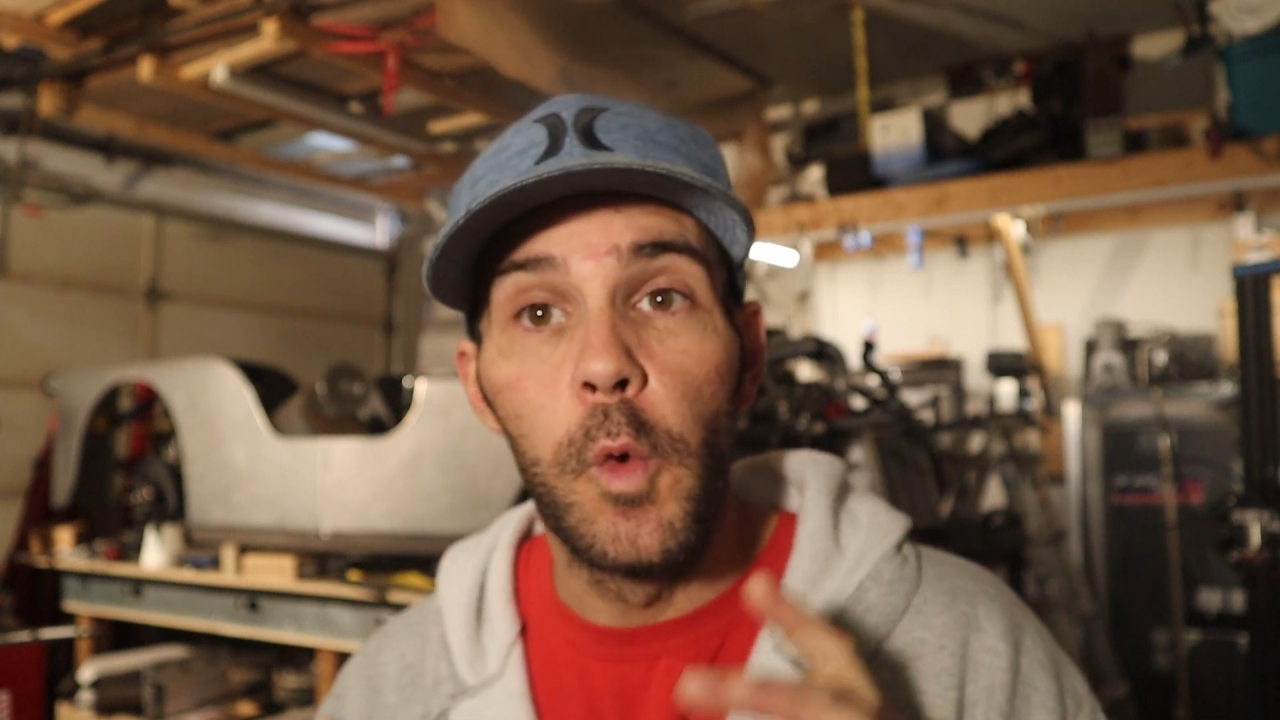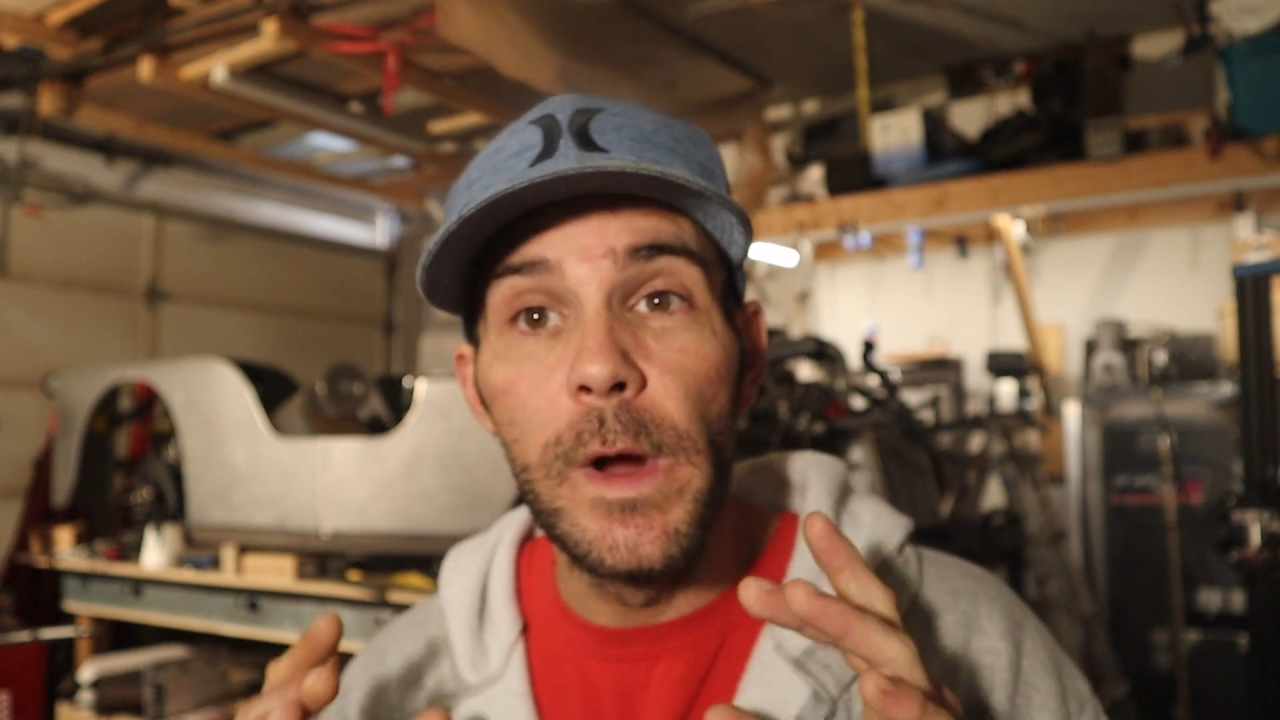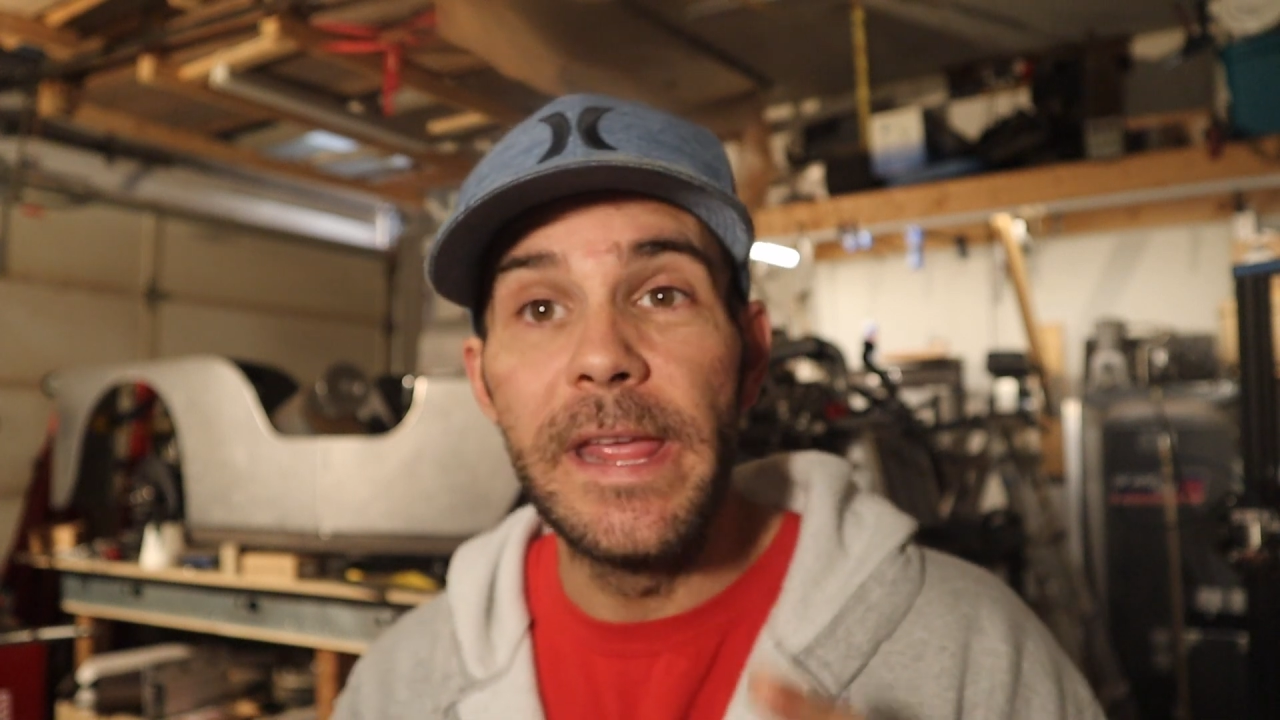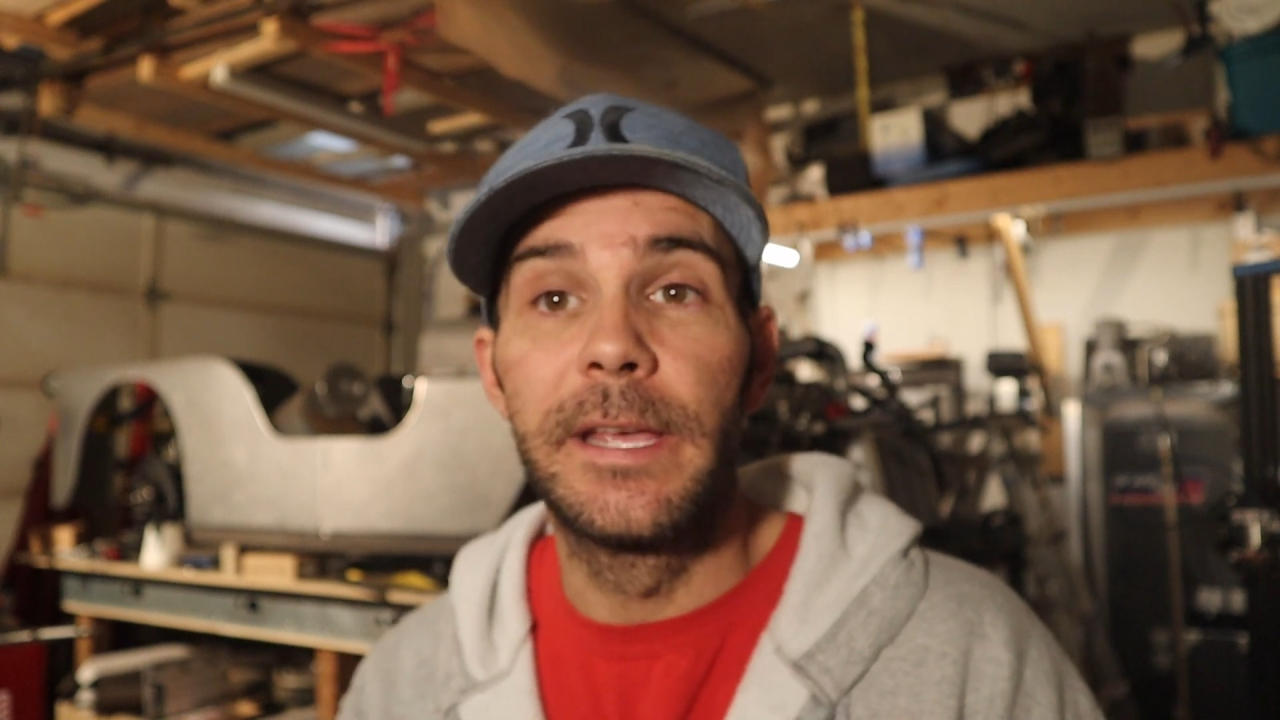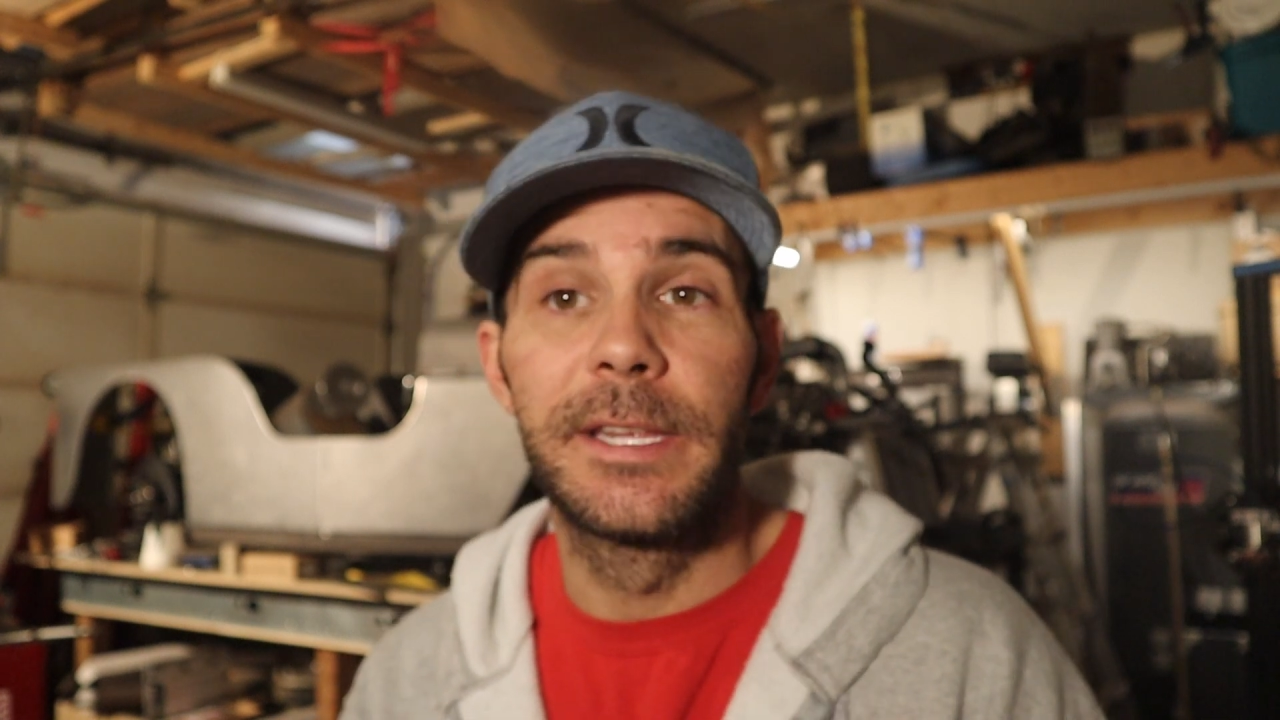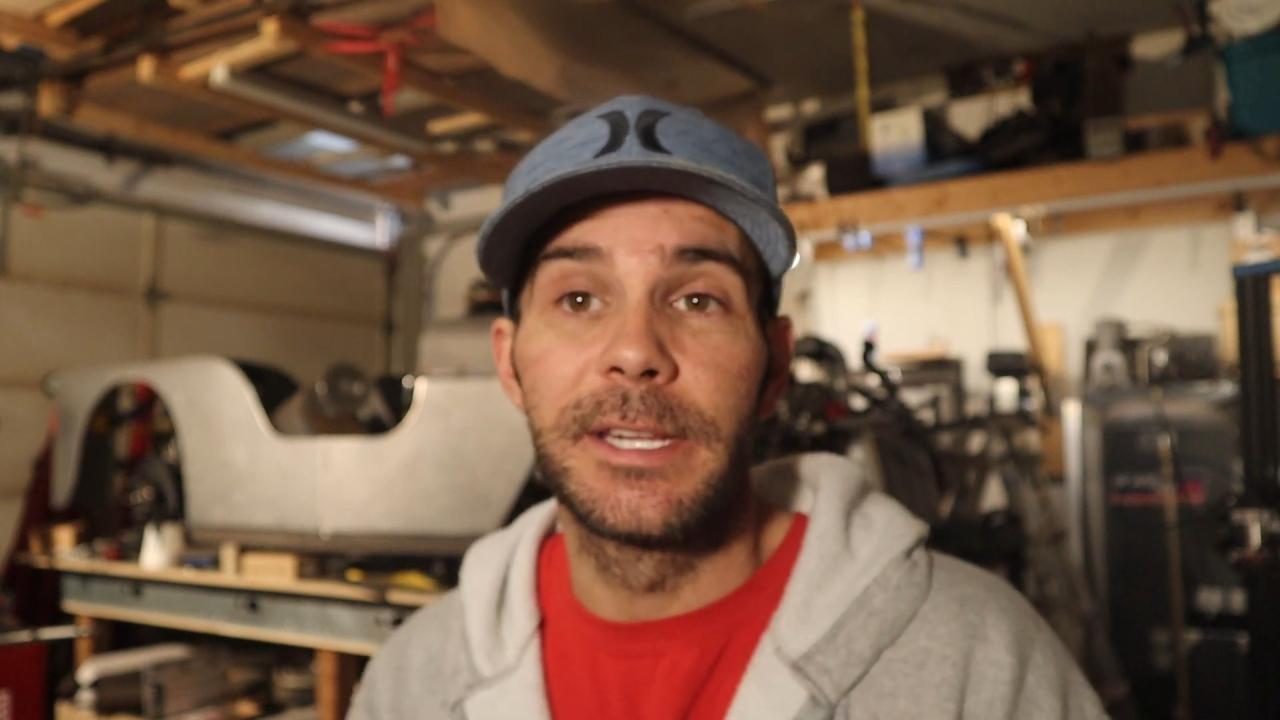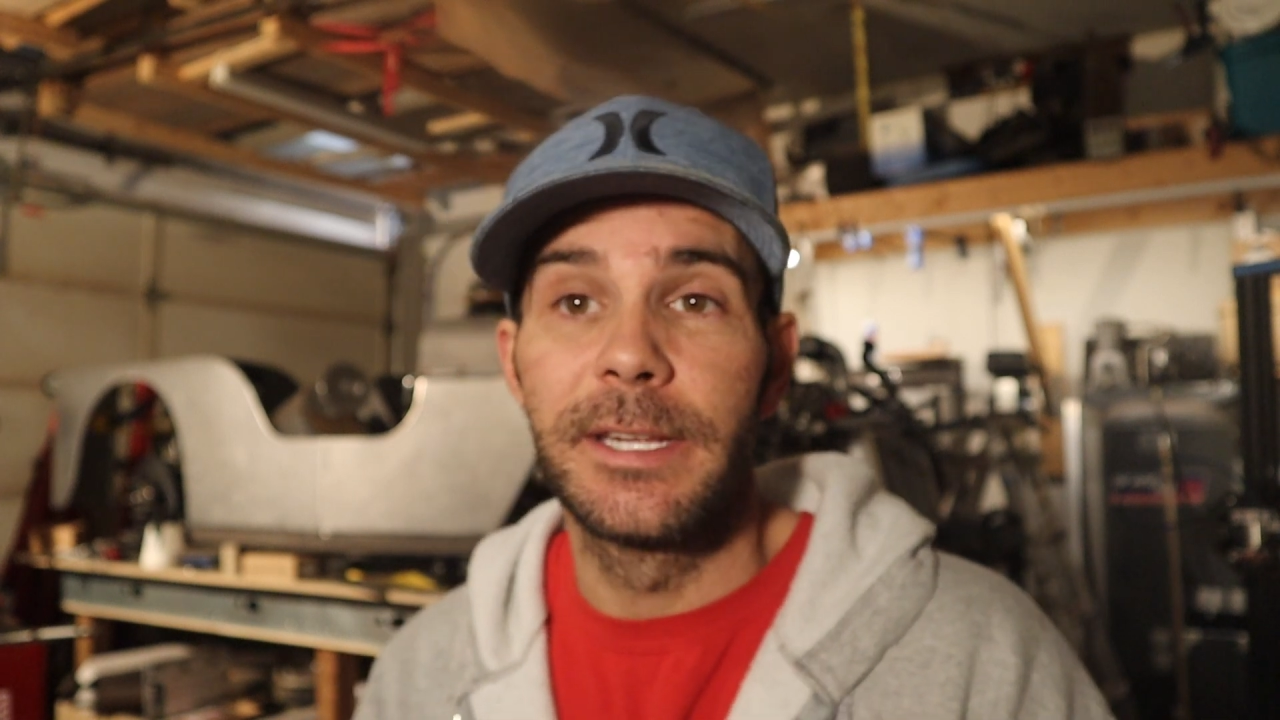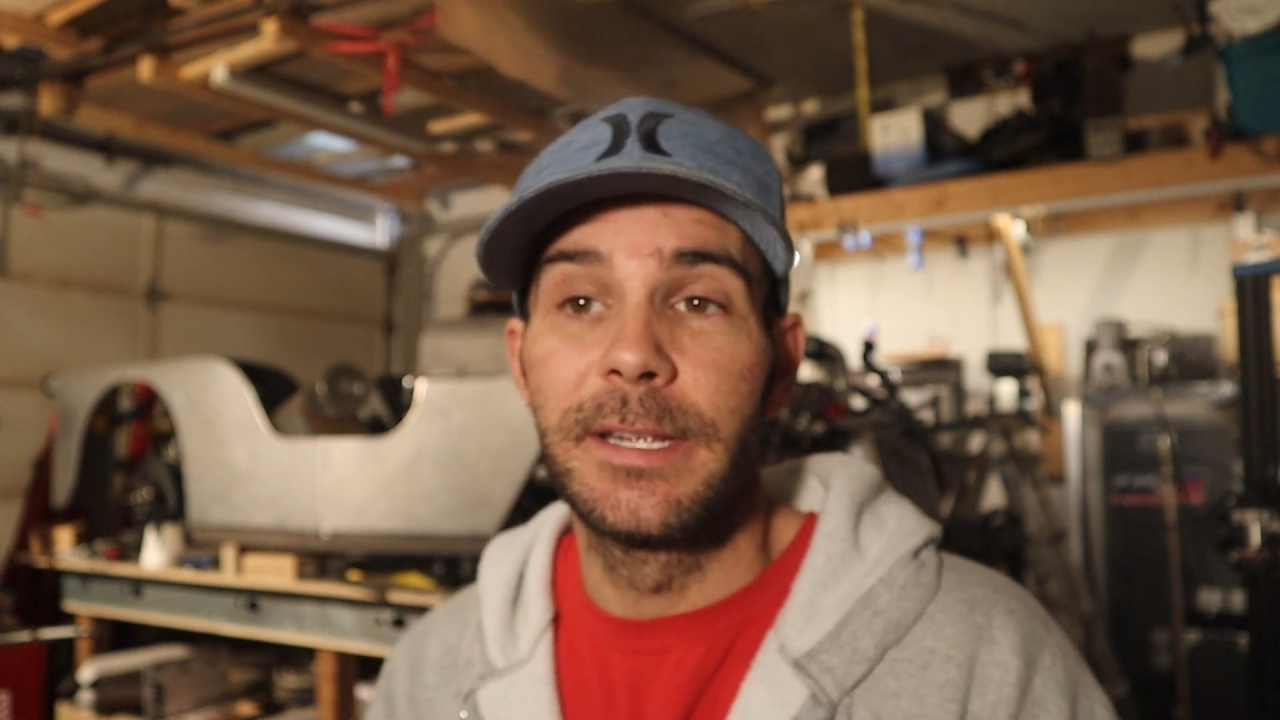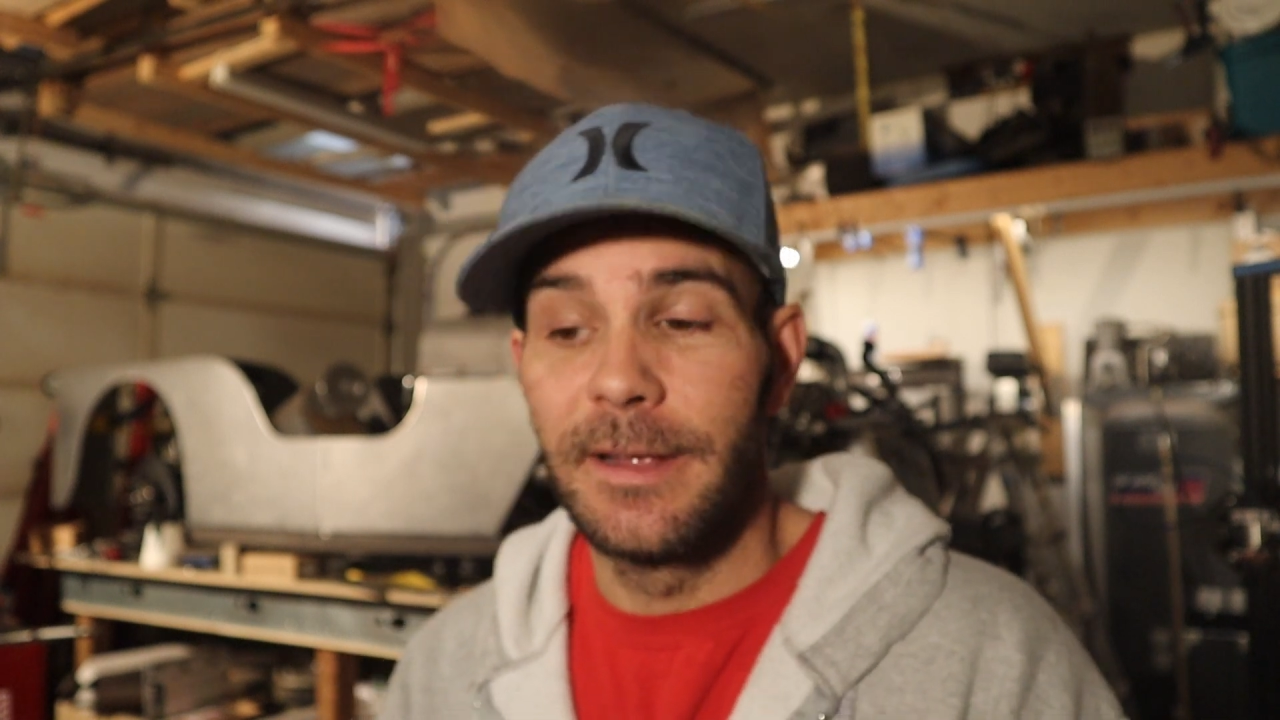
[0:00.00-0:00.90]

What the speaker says: weeks.